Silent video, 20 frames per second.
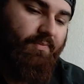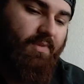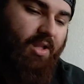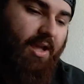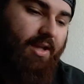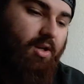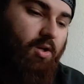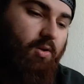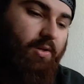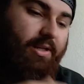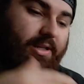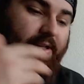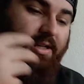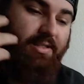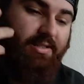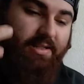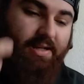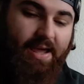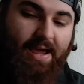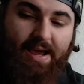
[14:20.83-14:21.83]
I know he
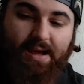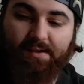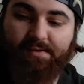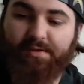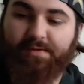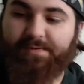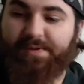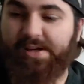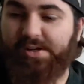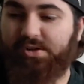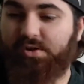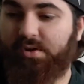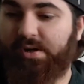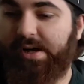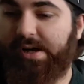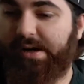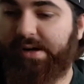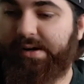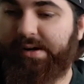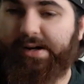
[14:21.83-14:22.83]
doesn't have the facial
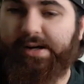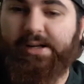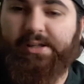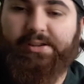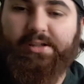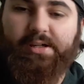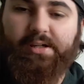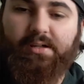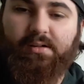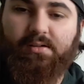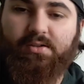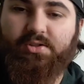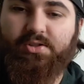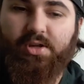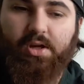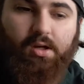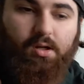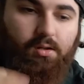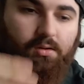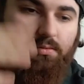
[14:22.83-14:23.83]
hair or anything,
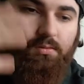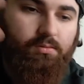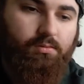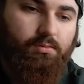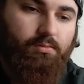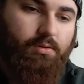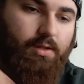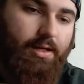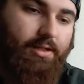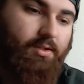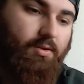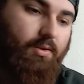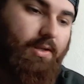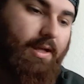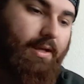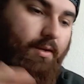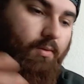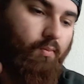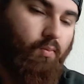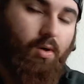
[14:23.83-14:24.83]
so I do
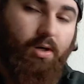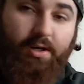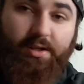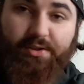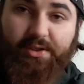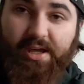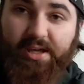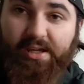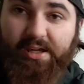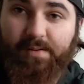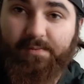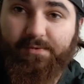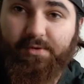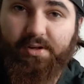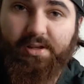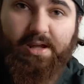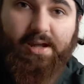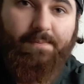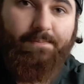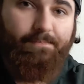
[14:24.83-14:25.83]
like want to thank him
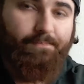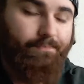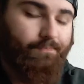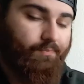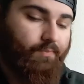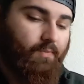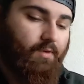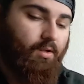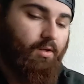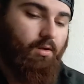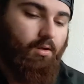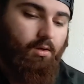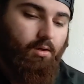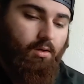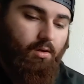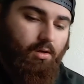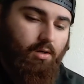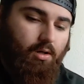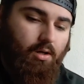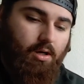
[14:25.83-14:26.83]
for that.
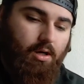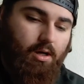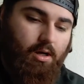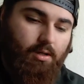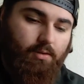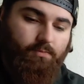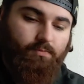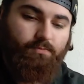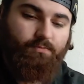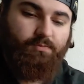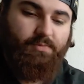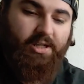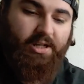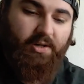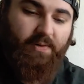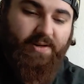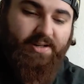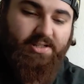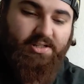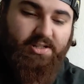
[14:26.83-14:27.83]
Um,
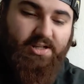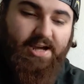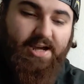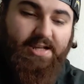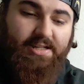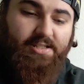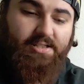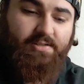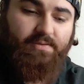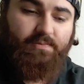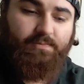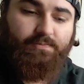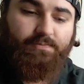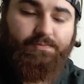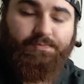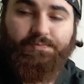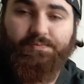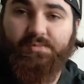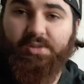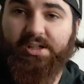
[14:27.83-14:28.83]
anyways, you guys,
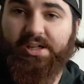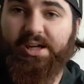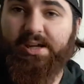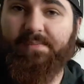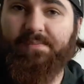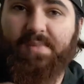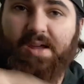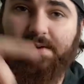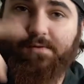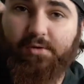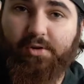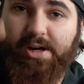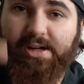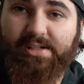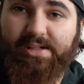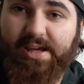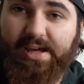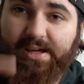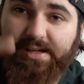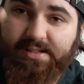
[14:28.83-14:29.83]
again, have a
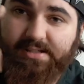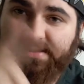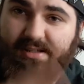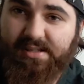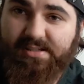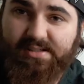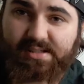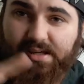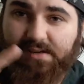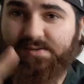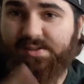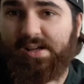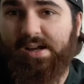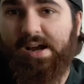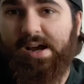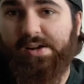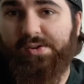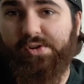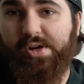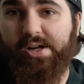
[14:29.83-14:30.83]
great day. Stay safe, stay
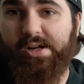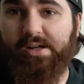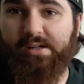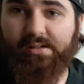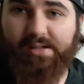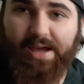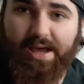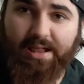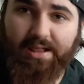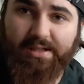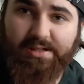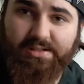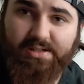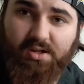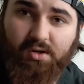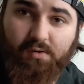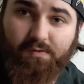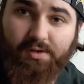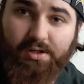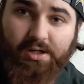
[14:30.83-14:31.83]
hydrated. Cali's
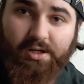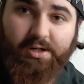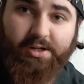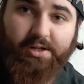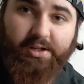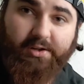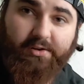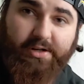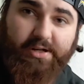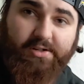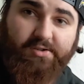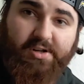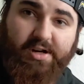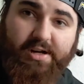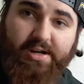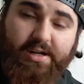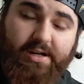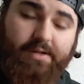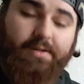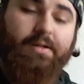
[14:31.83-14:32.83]
over one hundred degrees right
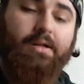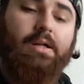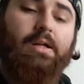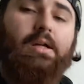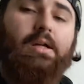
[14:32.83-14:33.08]
now.